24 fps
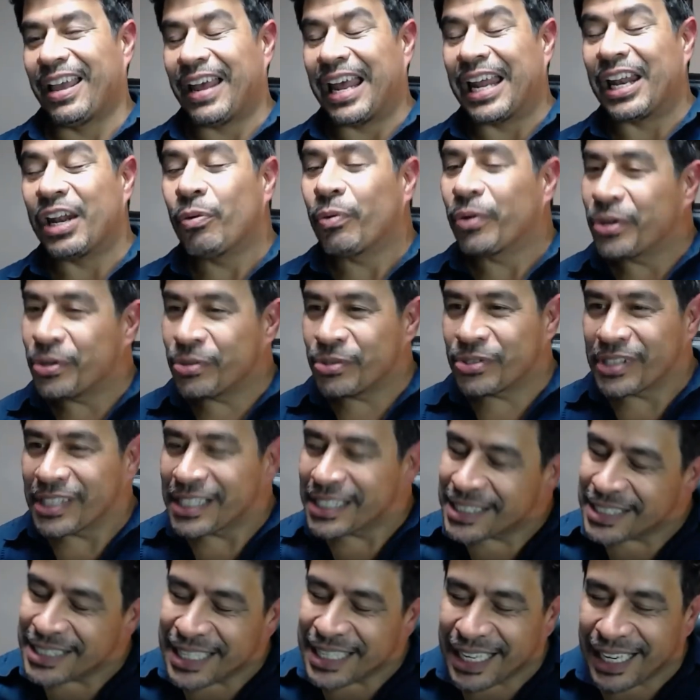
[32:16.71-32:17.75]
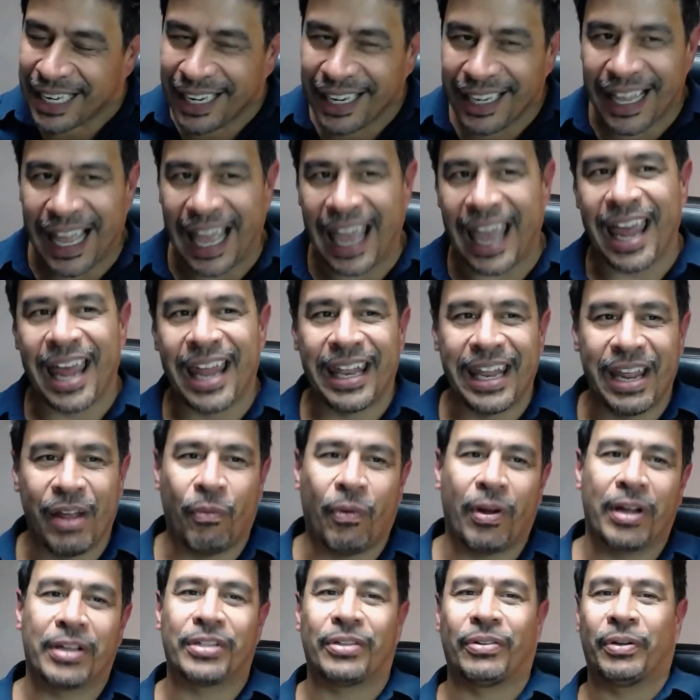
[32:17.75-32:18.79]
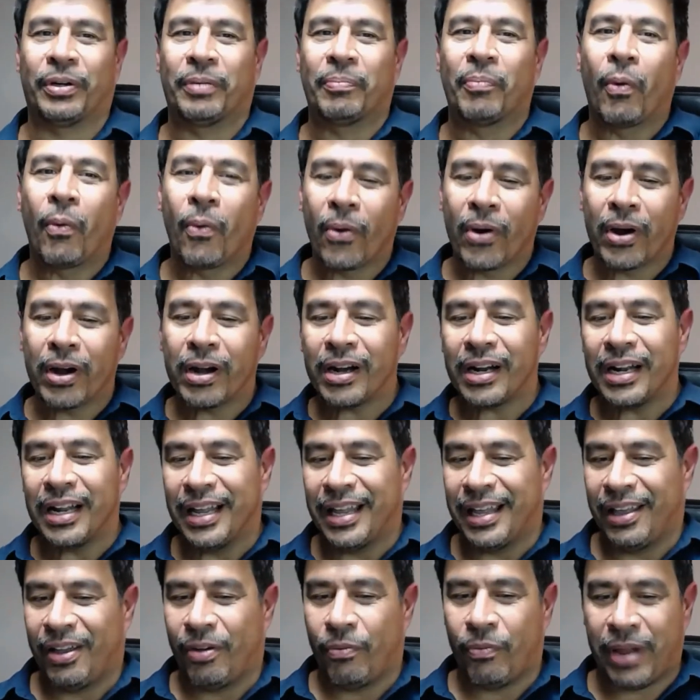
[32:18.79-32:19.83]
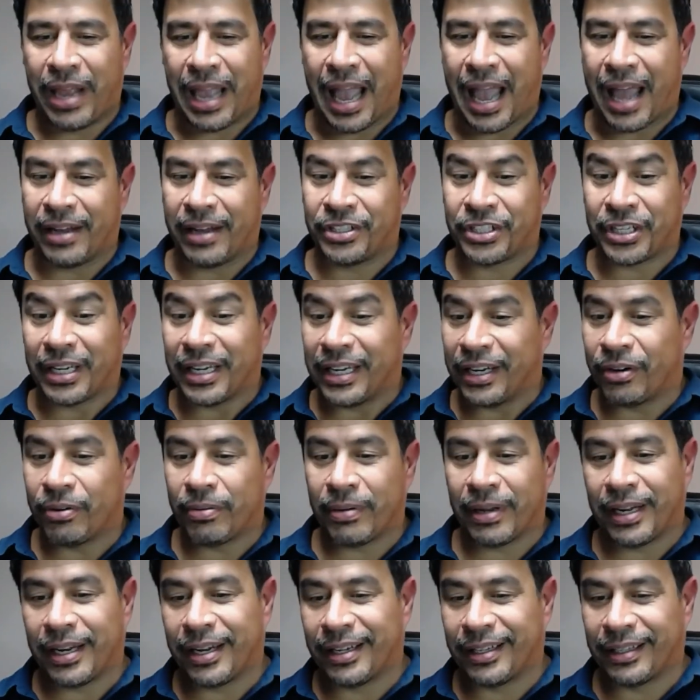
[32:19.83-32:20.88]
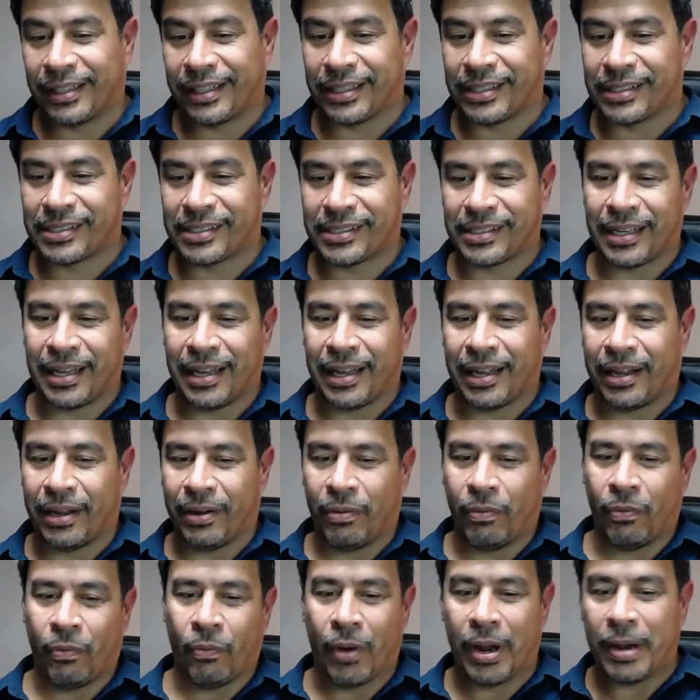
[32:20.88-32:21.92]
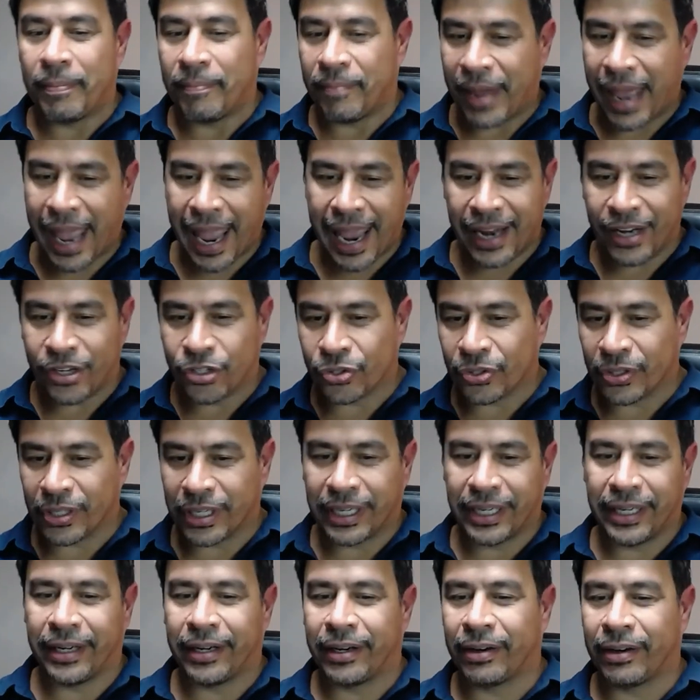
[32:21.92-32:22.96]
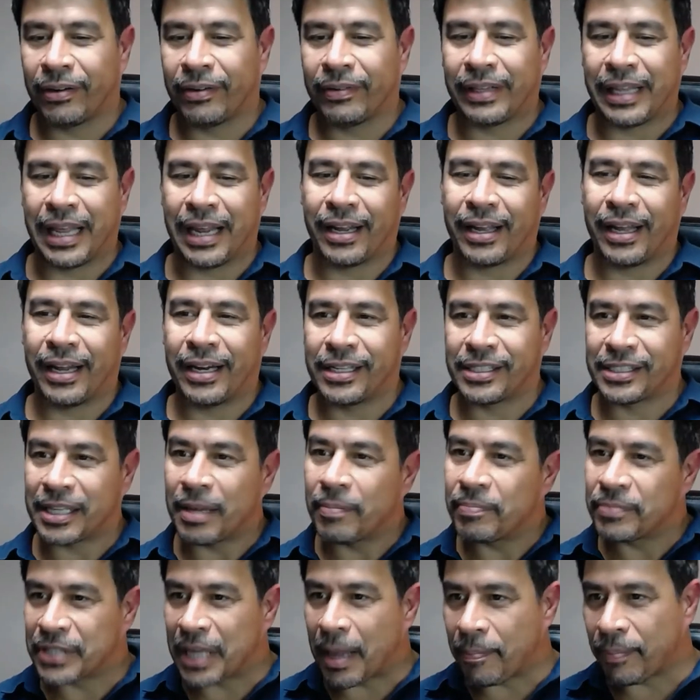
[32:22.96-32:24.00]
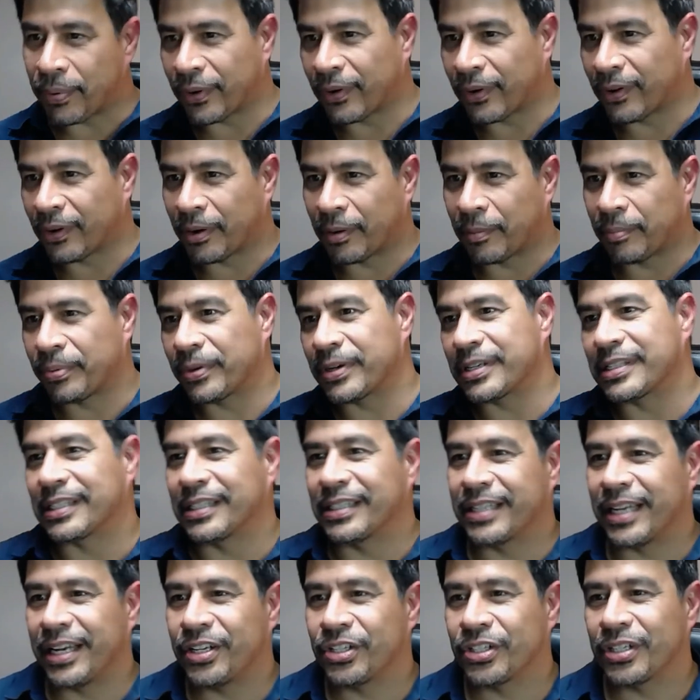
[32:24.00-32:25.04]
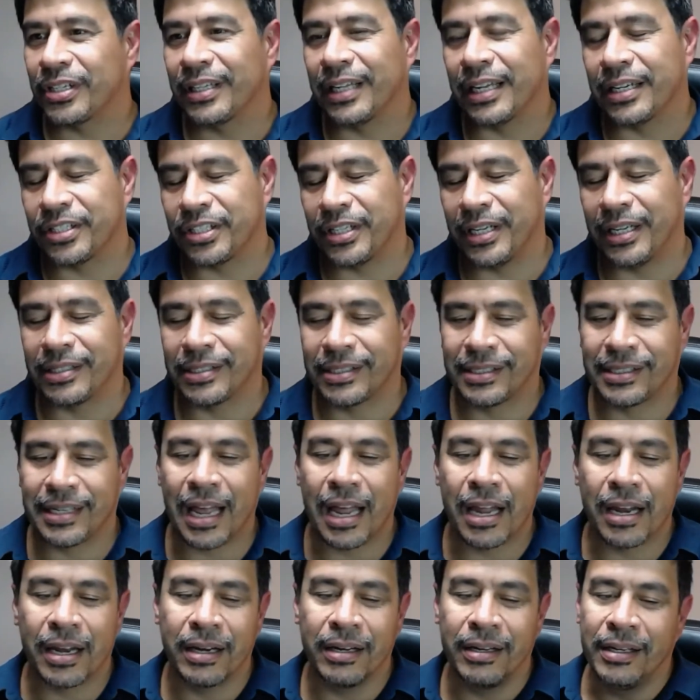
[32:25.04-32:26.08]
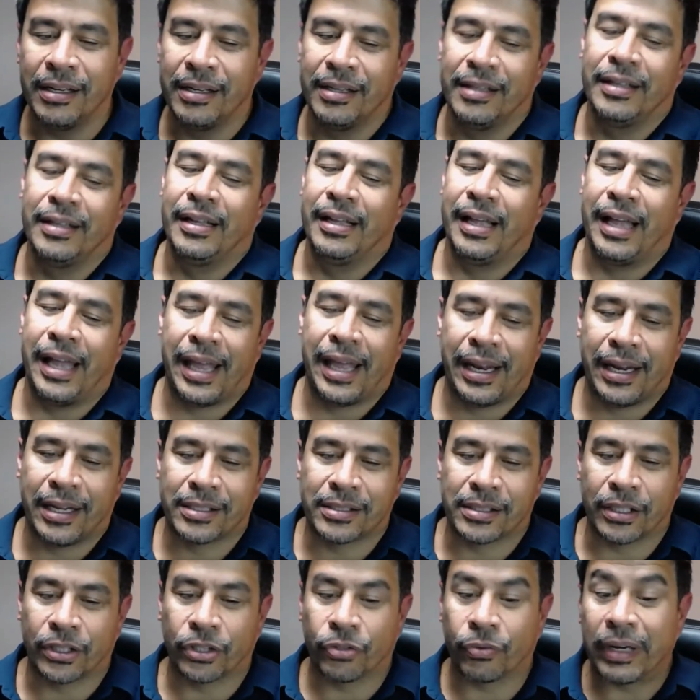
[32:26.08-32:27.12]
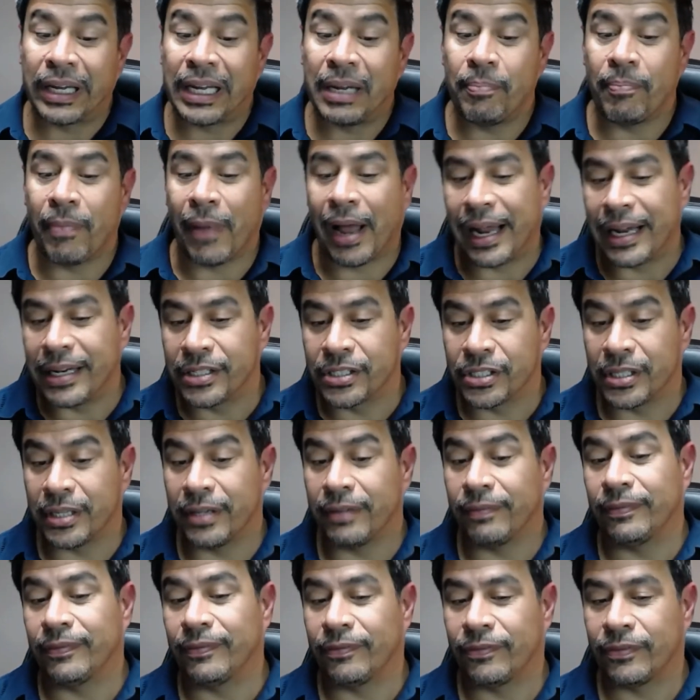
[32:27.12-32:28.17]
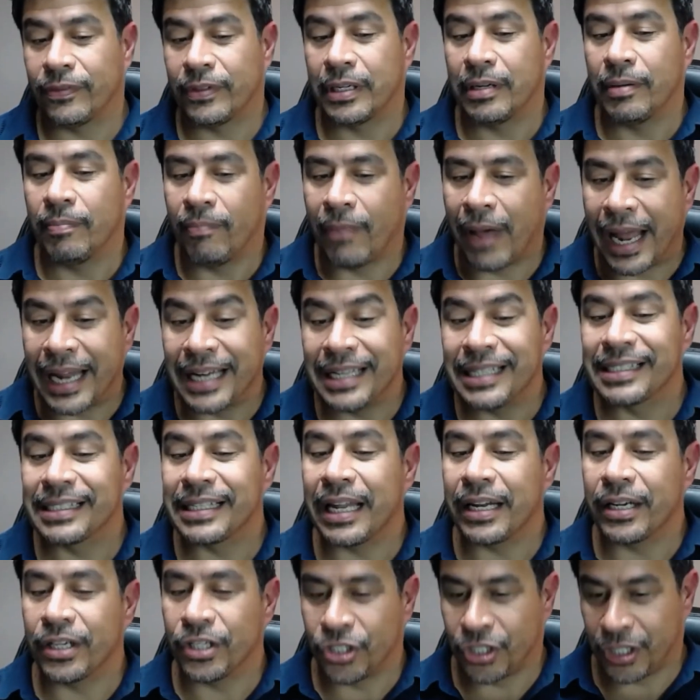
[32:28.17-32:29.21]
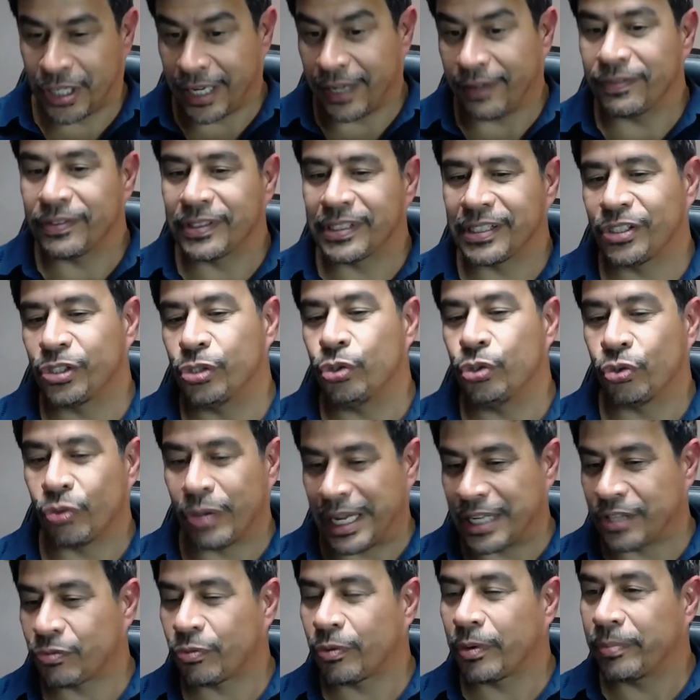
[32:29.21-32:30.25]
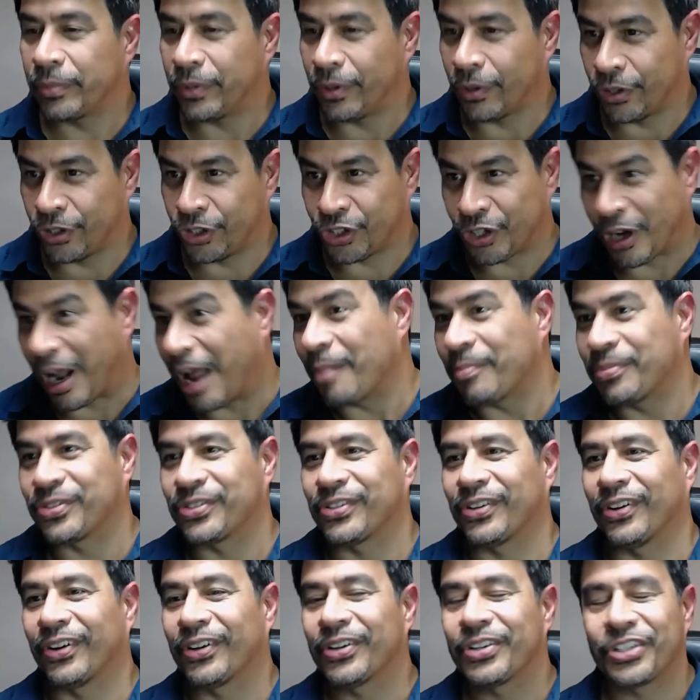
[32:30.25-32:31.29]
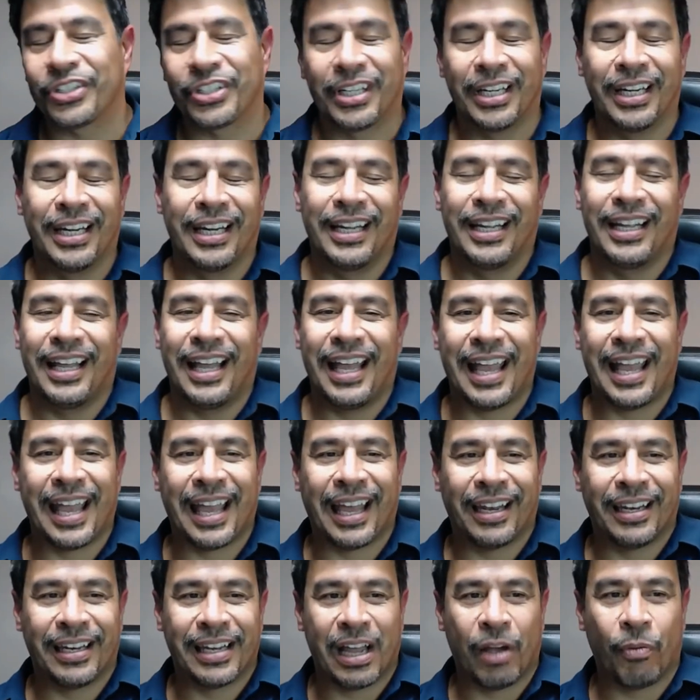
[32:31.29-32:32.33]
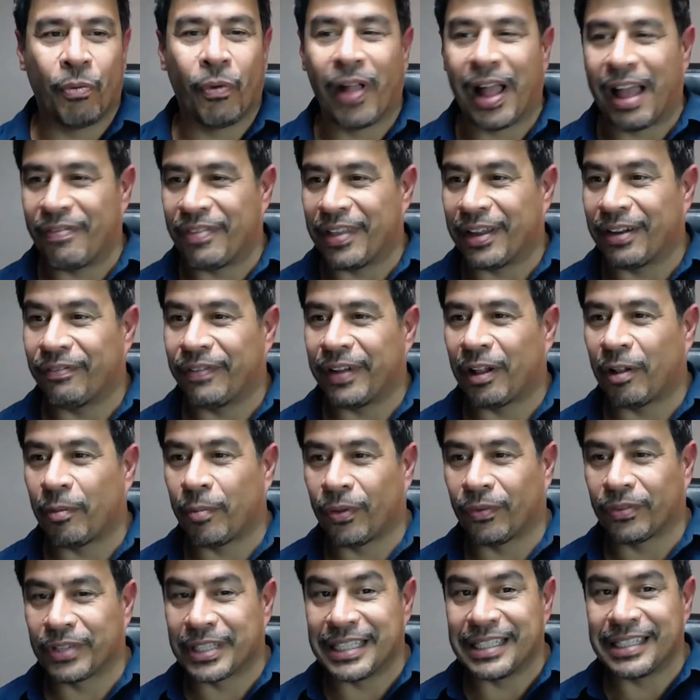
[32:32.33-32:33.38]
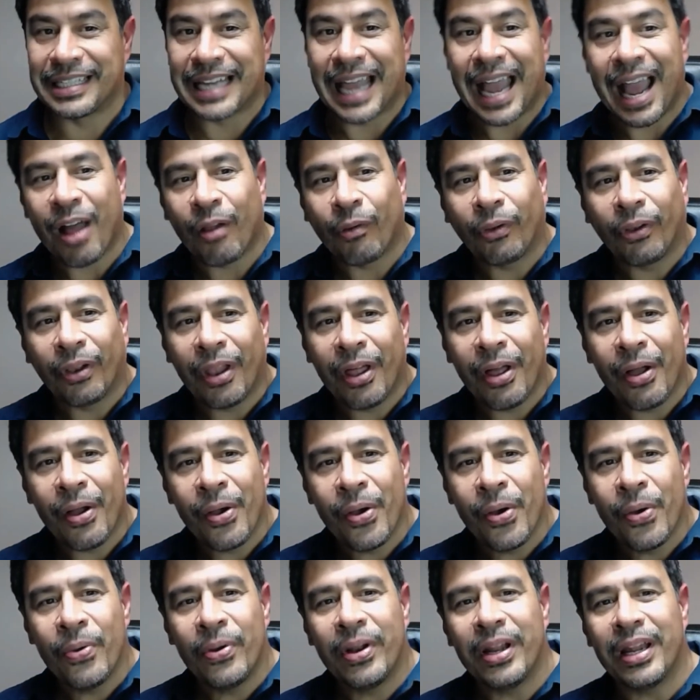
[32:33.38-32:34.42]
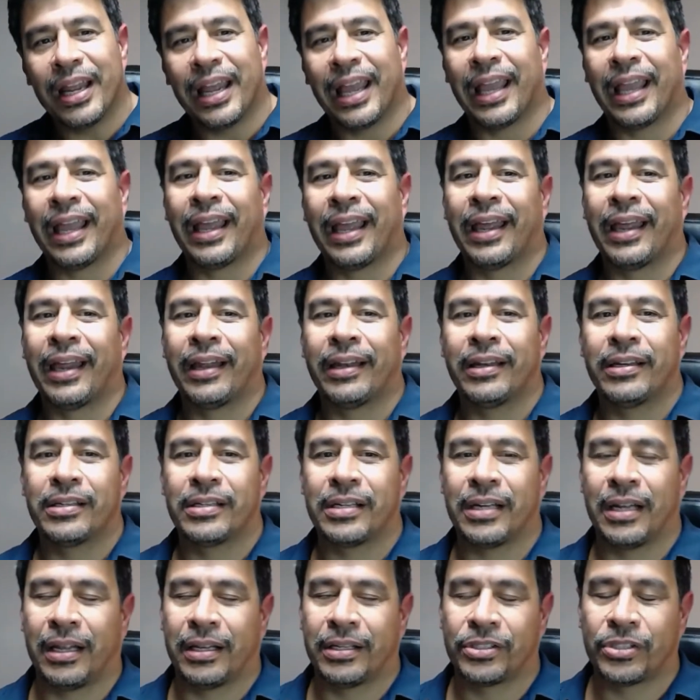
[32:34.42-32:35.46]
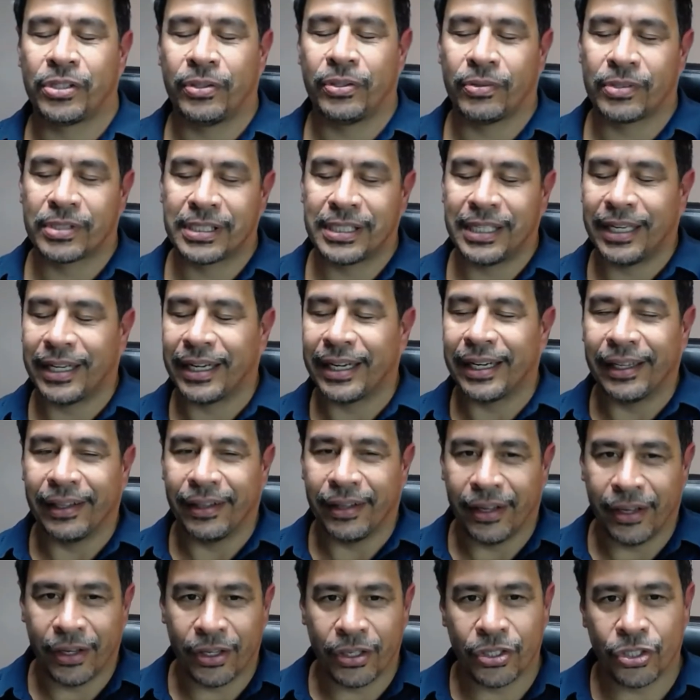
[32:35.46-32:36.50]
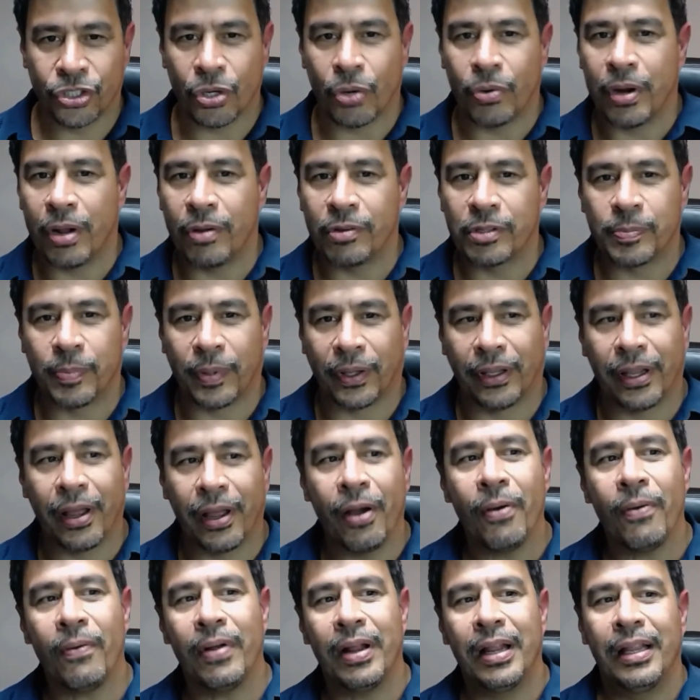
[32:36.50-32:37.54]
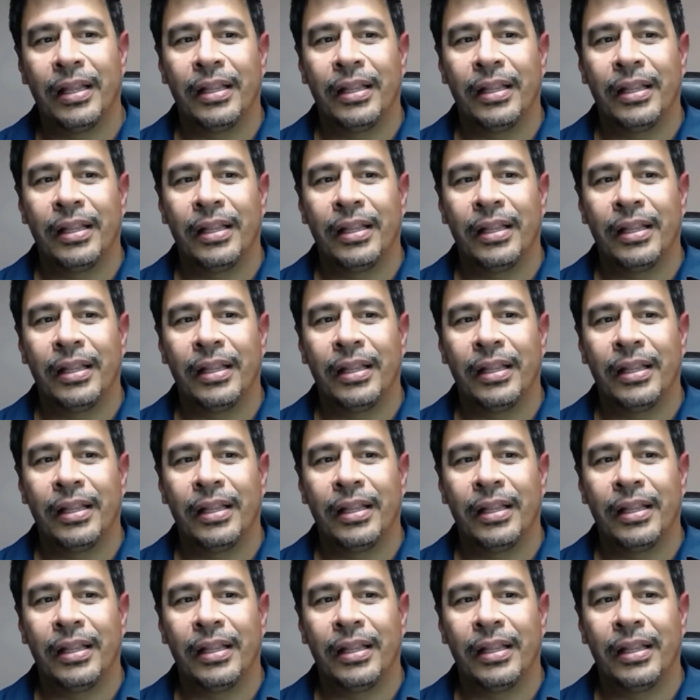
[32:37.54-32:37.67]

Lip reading: anyone who's listening and they want to learn more, Jenny created this one pager here that kind of sums up her presentation that she has done, and it's the three mindset shifts to transform your job search. And we'll have that available to download. And so you'll see it in the show notes below.